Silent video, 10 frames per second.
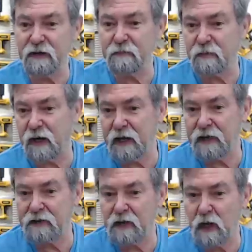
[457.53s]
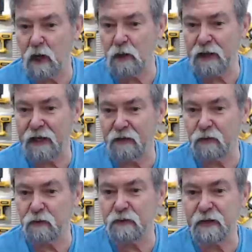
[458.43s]
Derek, mine has an oak
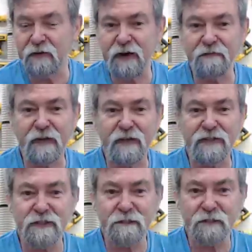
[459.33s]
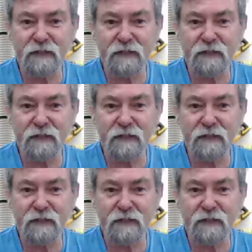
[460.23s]
handle, was my grandfather's.